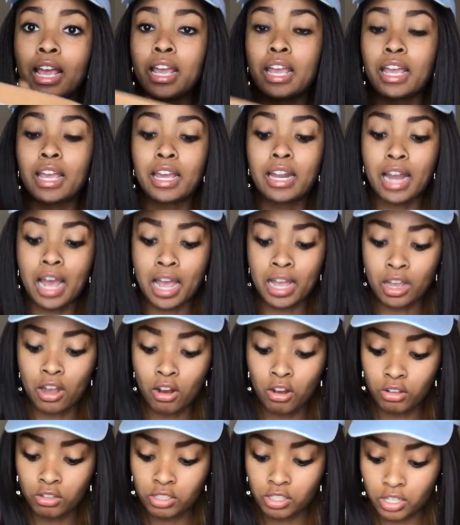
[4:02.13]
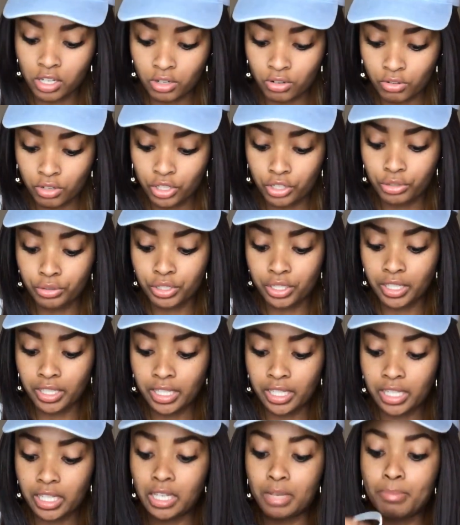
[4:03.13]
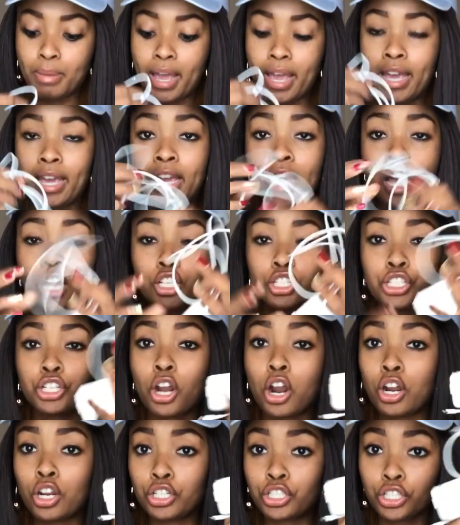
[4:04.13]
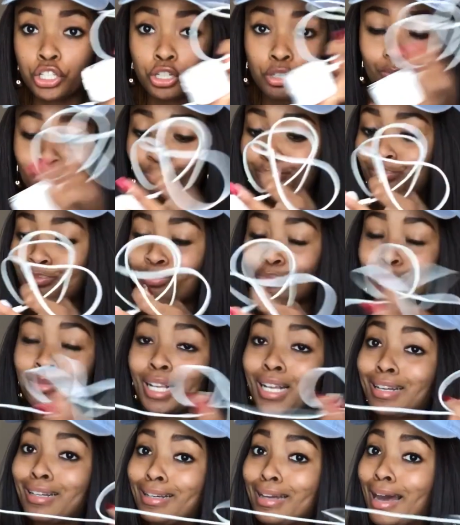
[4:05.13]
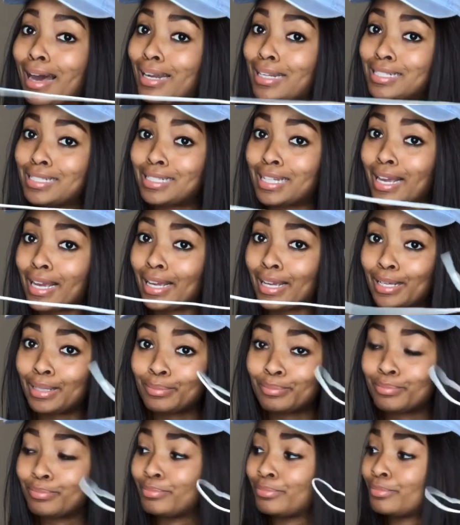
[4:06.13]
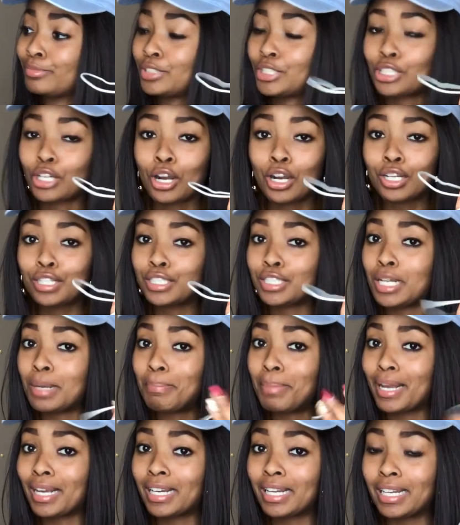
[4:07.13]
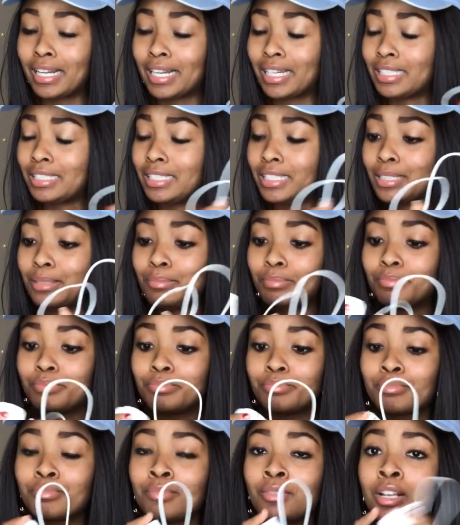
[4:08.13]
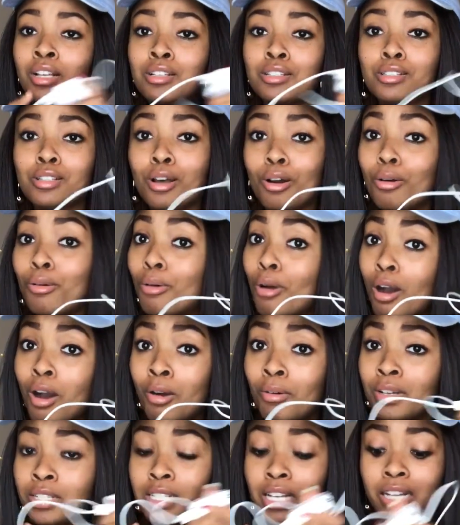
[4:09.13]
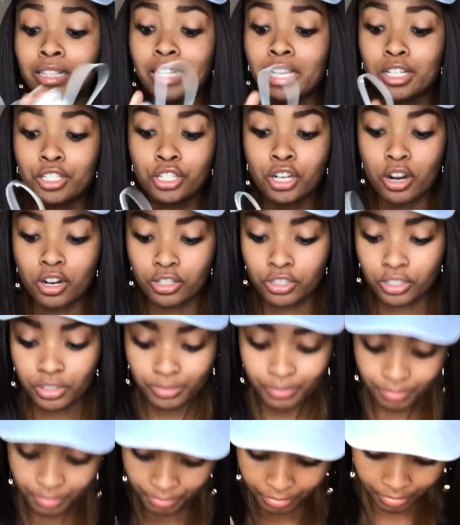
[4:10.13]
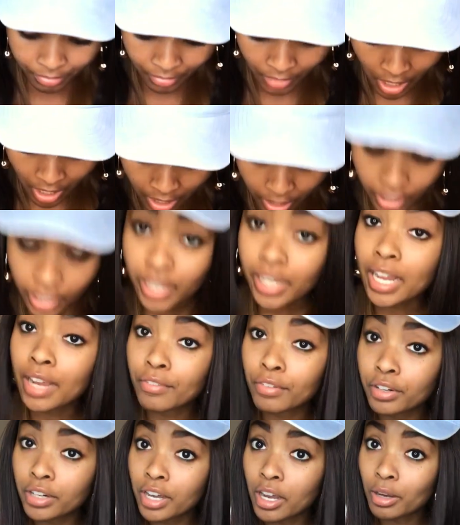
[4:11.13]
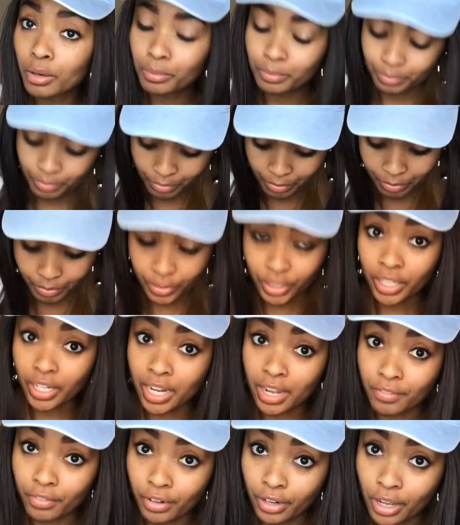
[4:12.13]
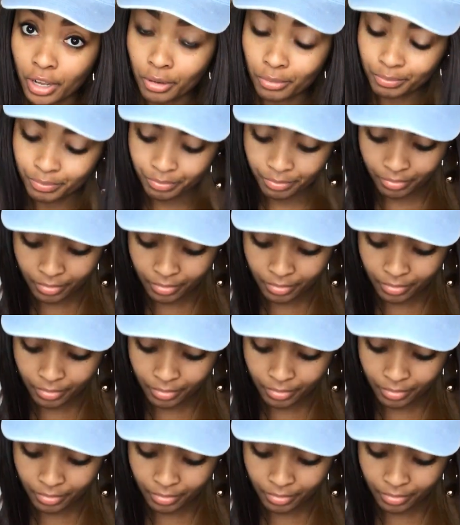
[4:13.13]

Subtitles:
And I also usually keep a charger. Gotta stay charged up and connected. So always got that charger. You never know. You never know.